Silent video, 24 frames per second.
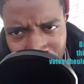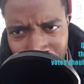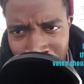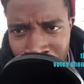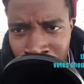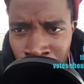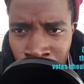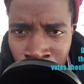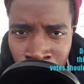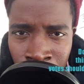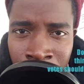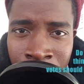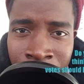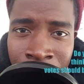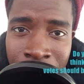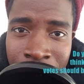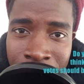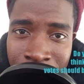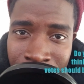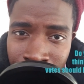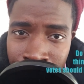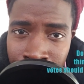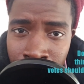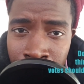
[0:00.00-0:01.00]
pretty cool.
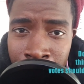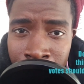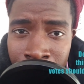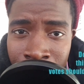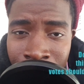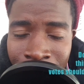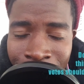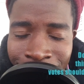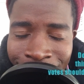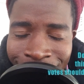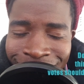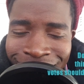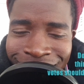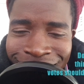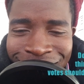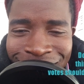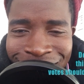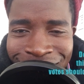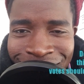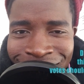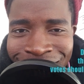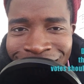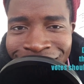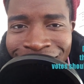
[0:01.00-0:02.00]
Simply
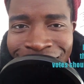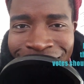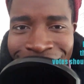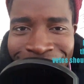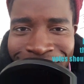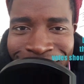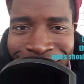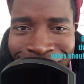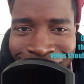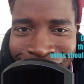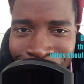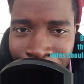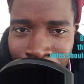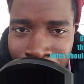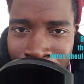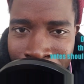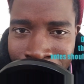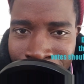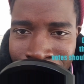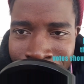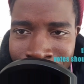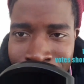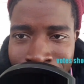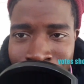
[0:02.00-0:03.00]
because,
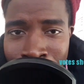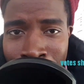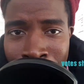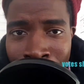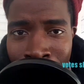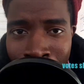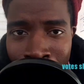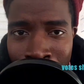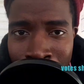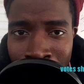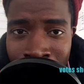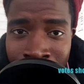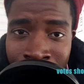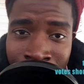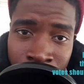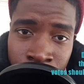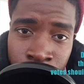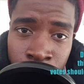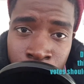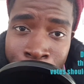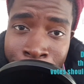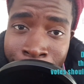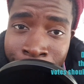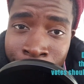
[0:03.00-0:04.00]
in my opinion,
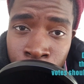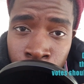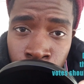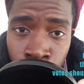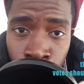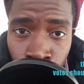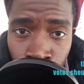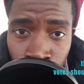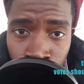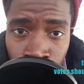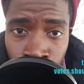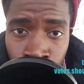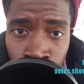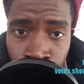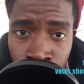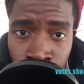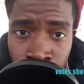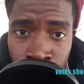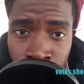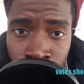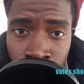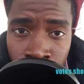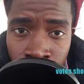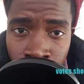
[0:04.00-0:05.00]
that's just being a sore
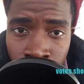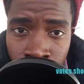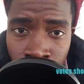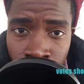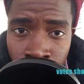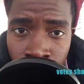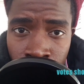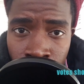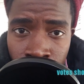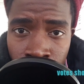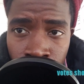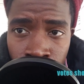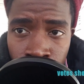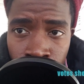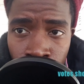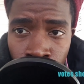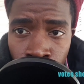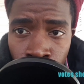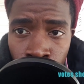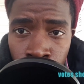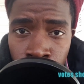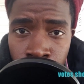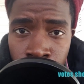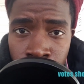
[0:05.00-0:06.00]
loser. You
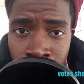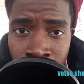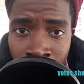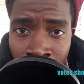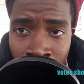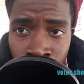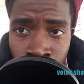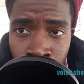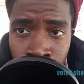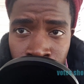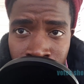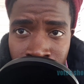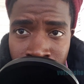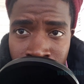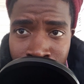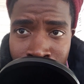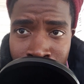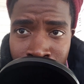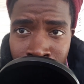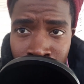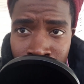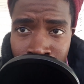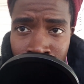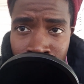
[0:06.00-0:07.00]
know, she had her chance
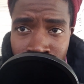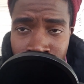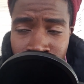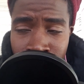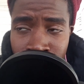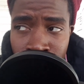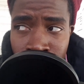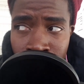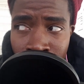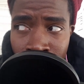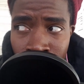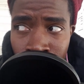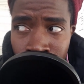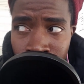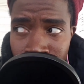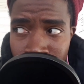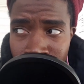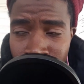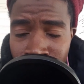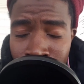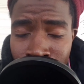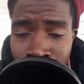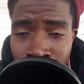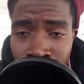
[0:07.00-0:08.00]
to become president. She had her
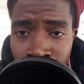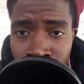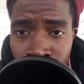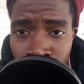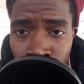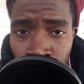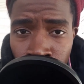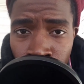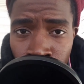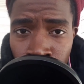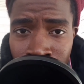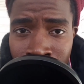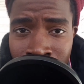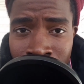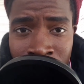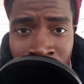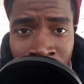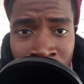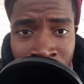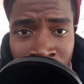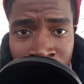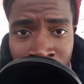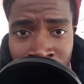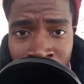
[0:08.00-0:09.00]
chance to put in the work. And at
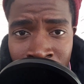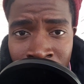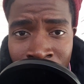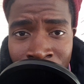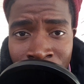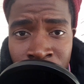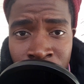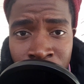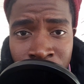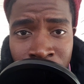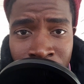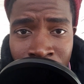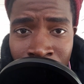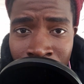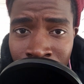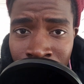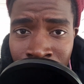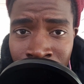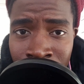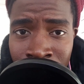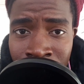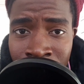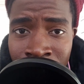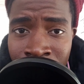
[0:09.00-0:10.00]
the end of the day, if she's
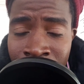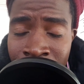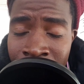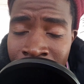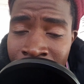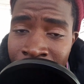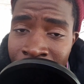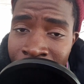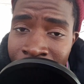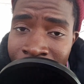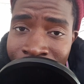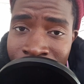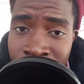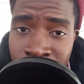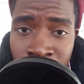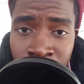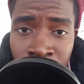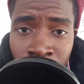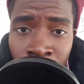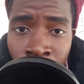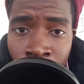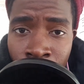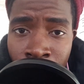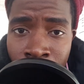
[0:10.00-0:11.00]
not good, if
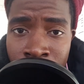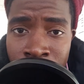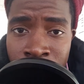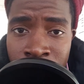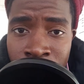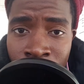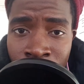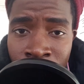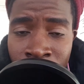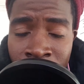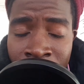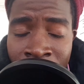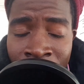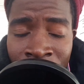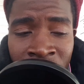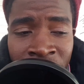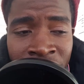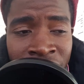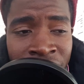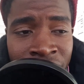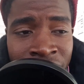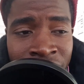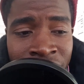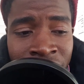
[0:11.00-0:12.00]
she lost, at
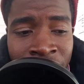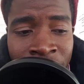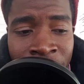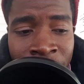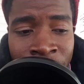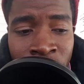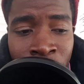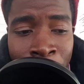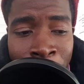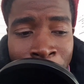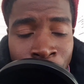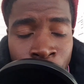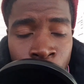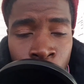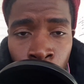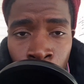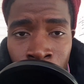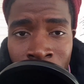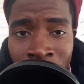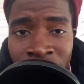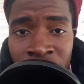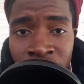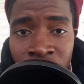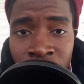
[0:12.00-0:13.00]
the end of the day, the
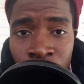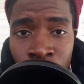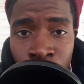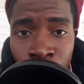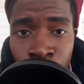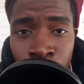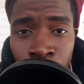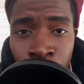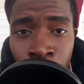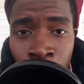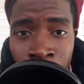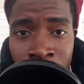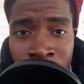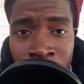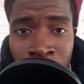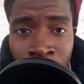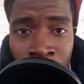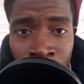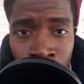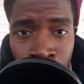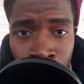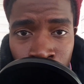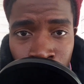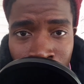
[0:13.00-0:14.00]
majority of the country wanted
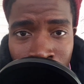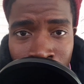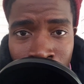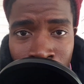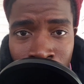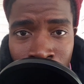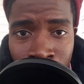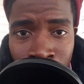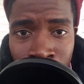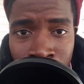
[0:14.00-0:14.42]
Donald Trump.